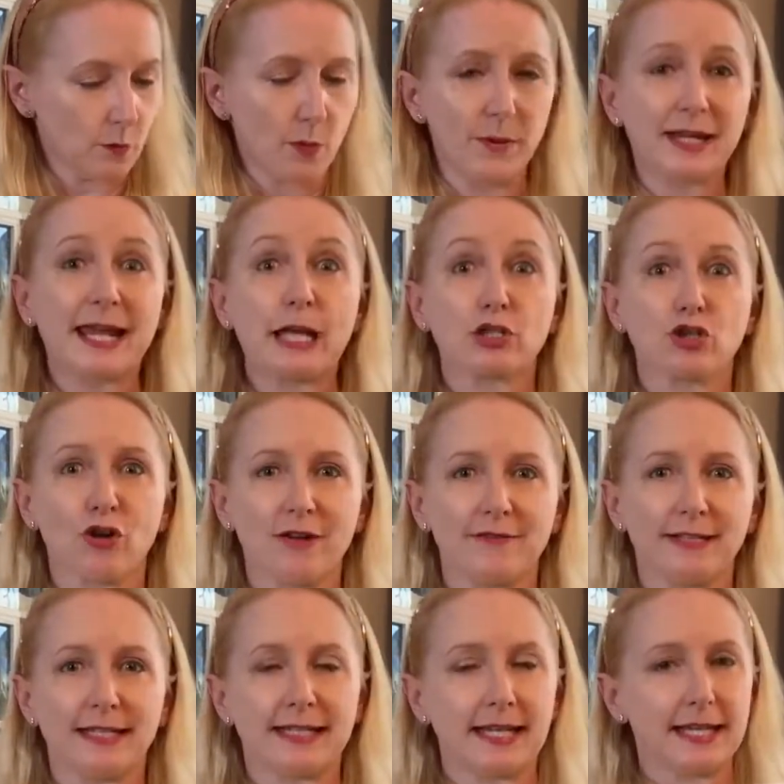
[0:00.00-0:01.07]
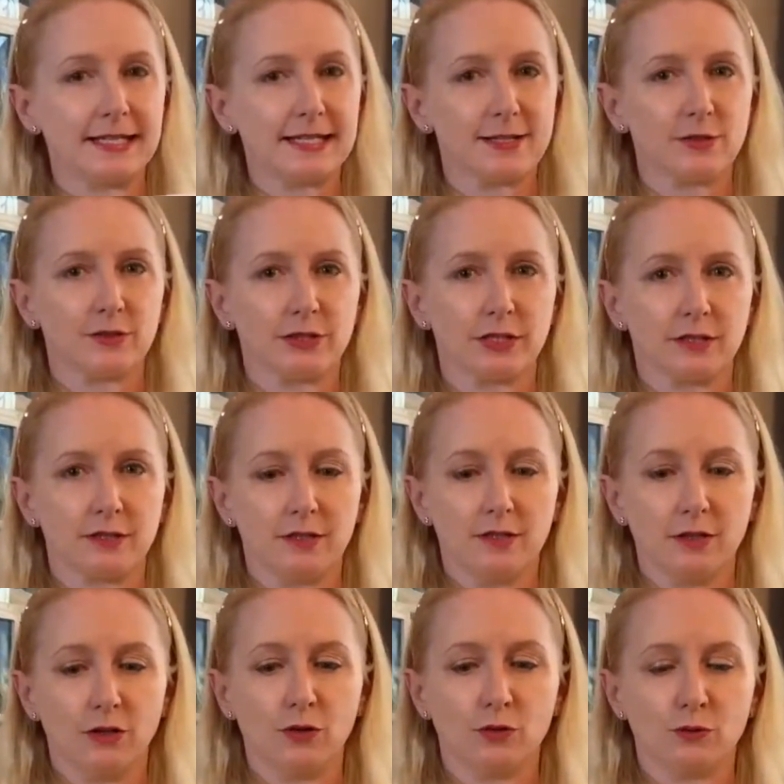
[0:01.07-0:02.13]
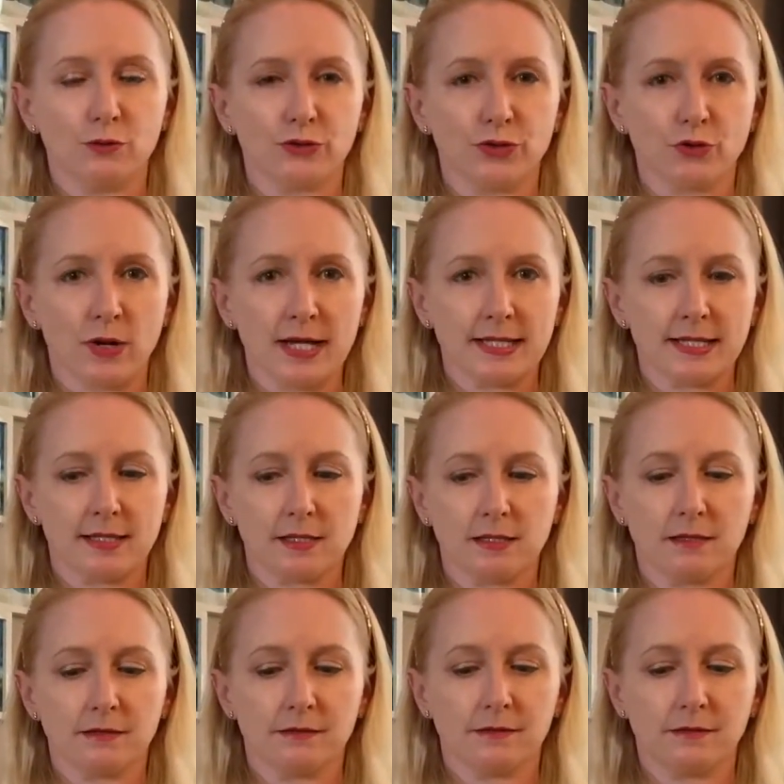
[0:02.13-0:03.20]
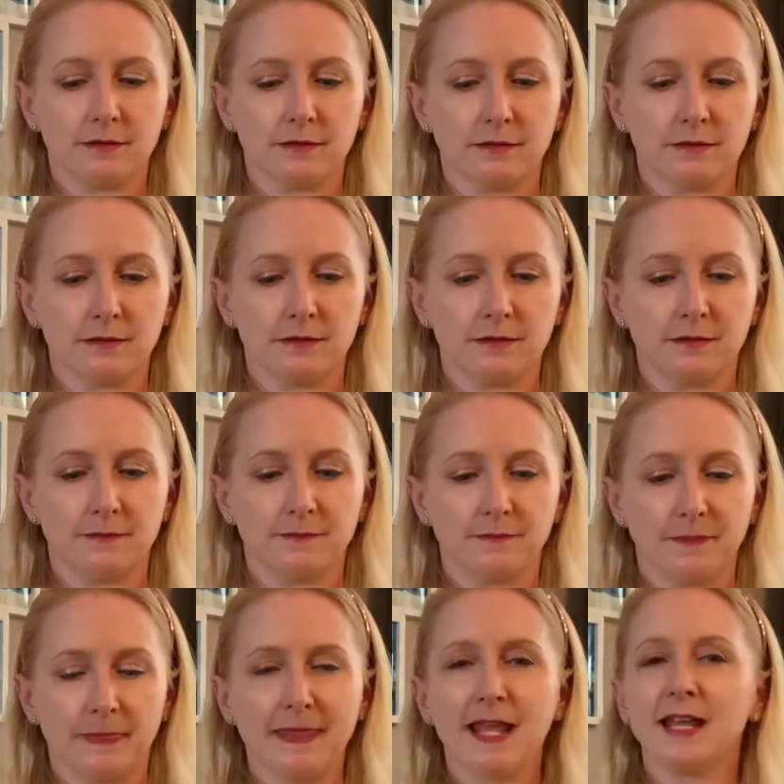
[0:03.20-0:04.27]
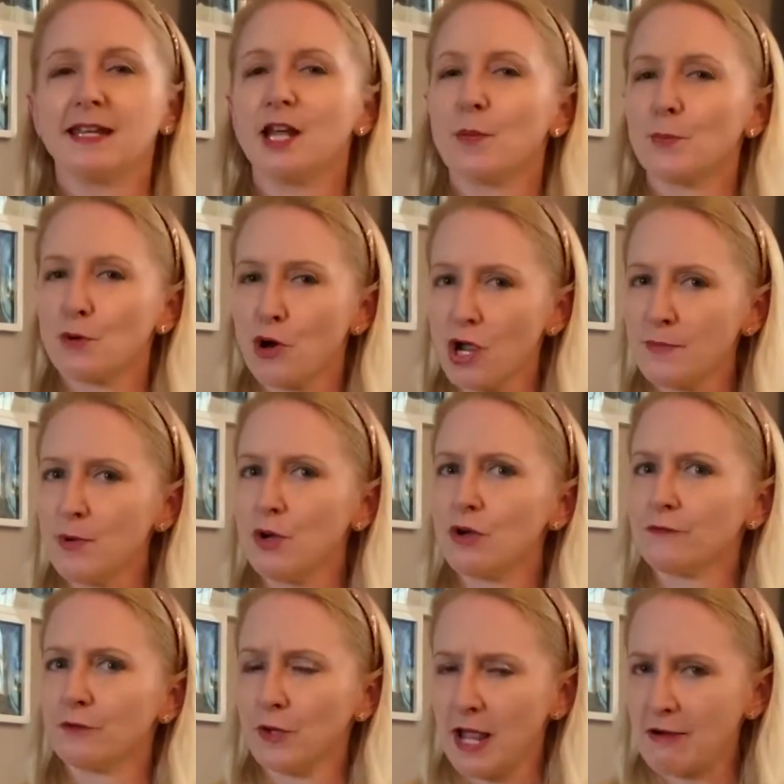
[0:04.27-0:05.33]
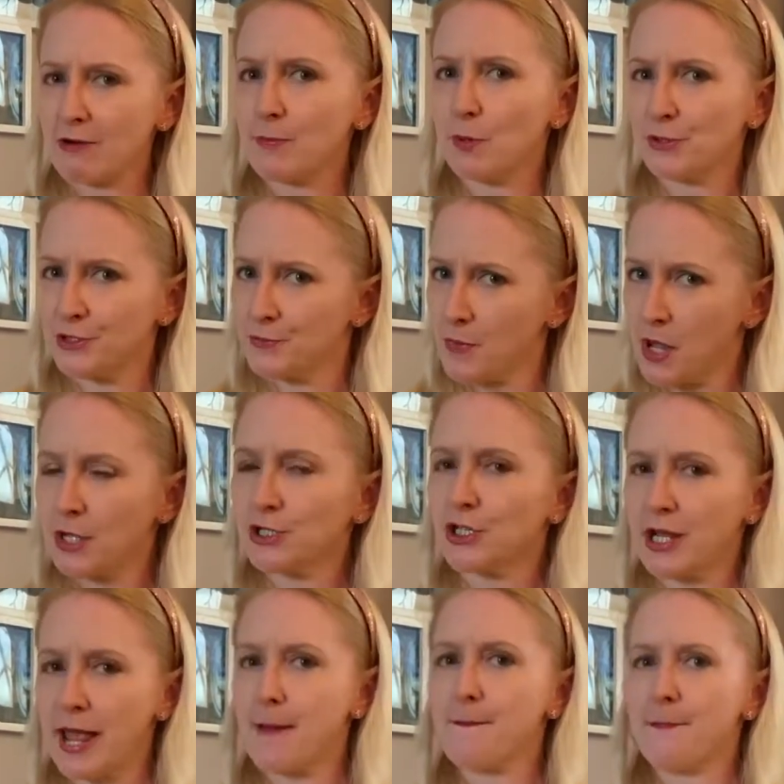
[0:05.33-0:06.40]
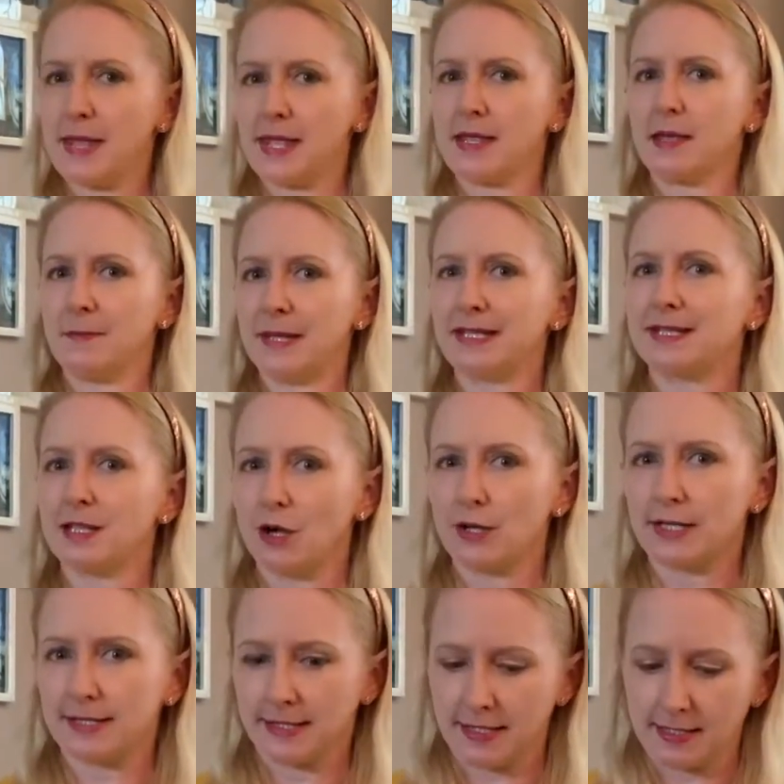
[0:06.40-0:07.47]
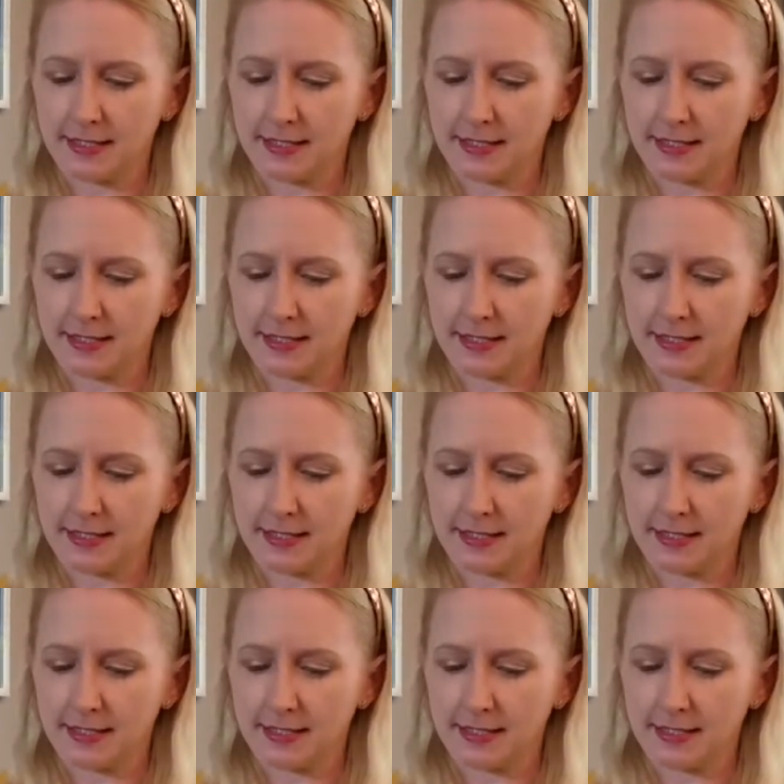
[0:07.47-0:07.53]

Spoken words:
when we get travelling again. It's got the Hogwarts crest. Now, Primark for Harry Potter merch can be a bit dicey.